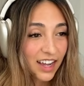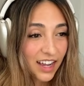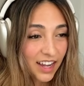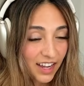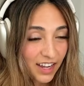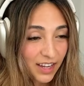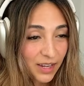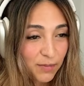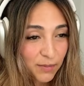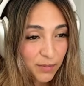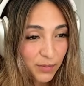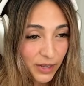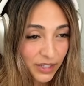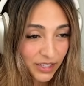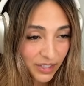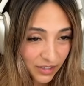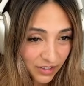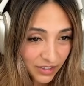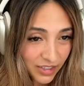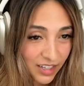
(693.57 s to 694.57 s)
I am
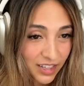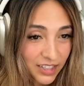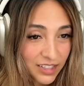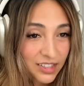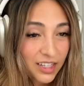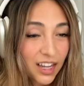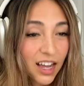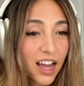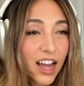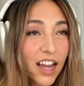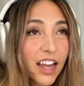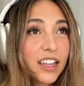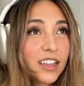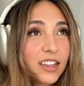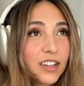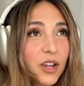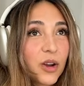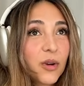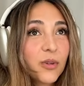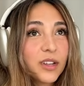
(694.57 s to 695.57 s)
picking things that I
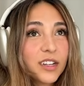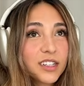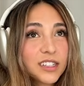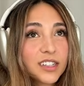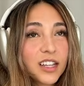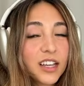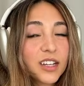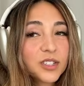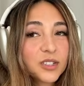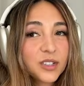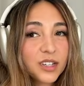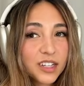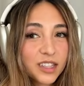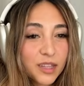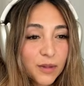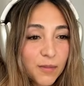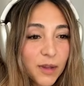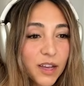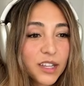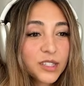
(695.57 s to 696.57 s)
know that is luxury
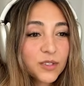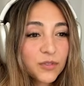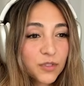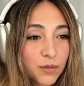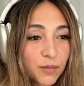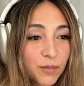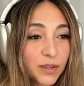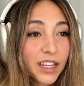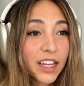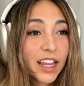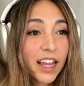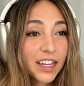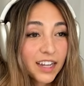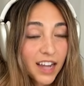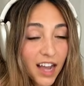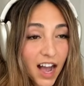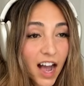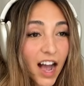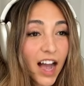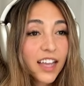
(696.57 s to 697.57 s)
and the best for me and
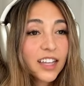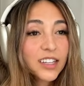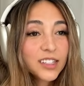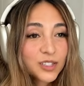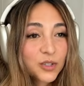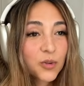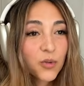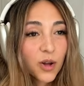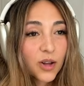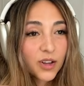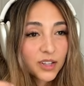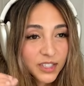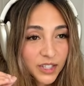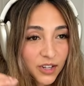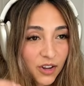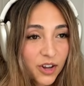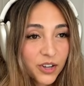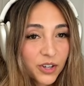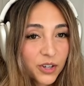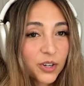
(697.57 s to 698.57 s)
highest quality
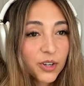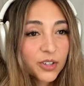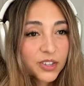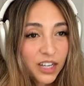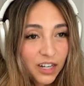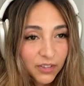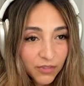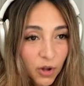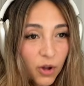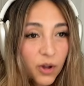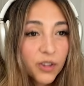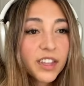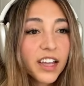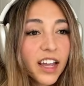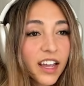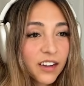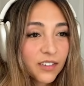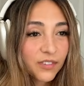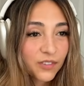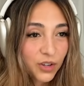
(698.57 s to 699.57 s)
on earth out of all the
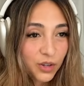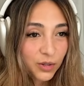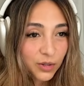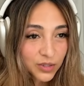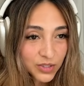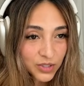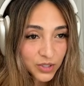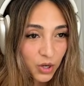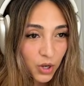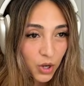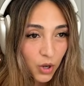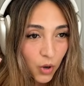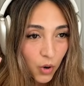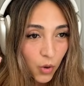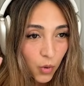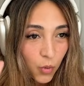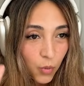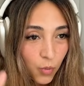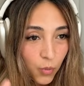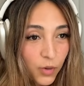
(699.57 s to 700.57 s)
headphones.
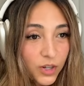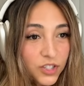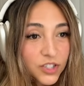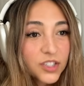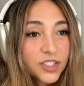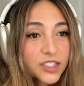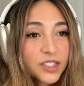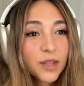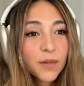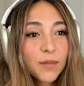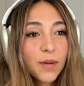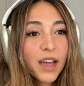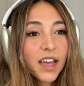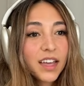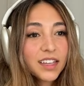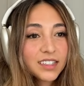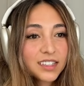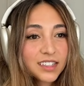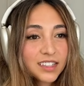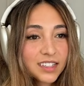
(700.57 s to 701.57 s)
Which is the
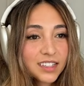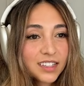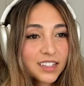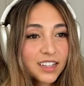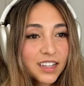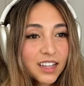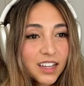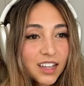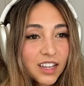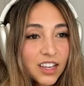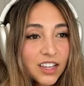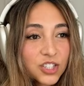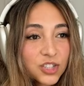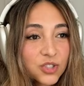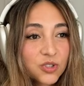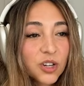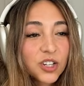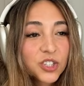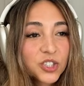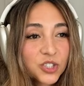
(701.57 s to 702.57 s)
best?
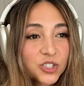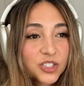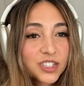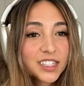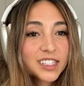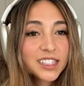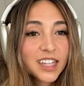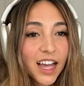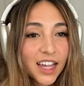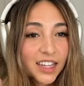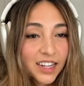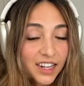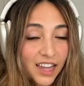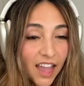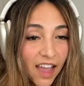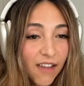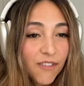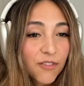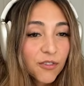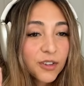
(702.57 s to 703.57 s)
Structure, design in
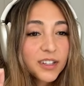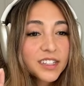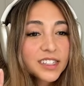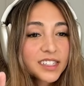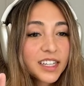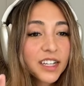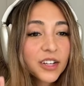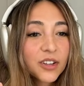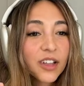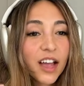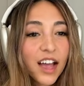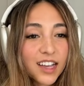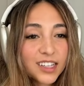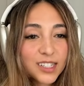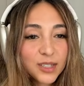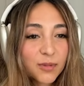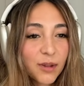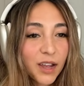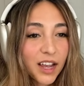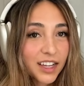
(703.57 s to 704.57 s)
every single
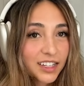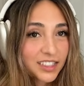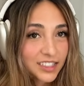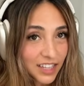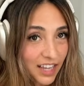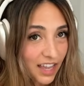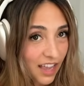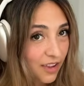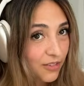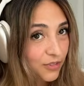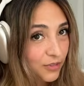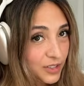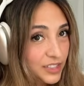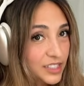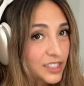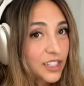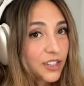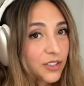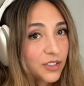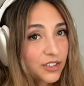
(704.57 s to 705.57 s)
aspect, every
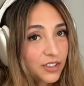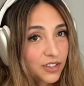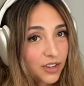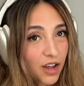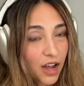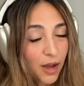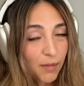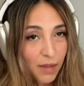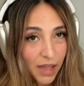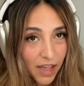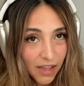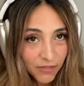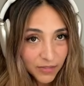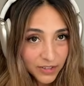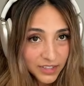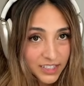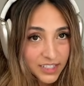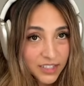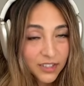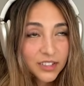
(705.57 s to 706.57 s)
single knob,
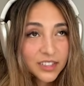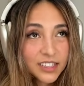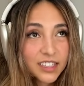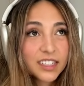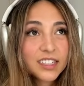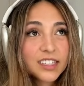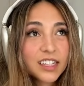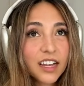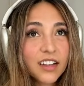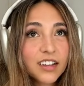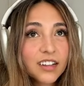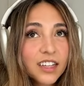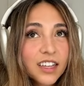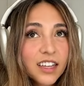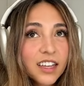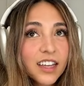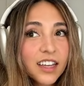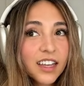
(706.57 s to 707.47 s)
every single detail.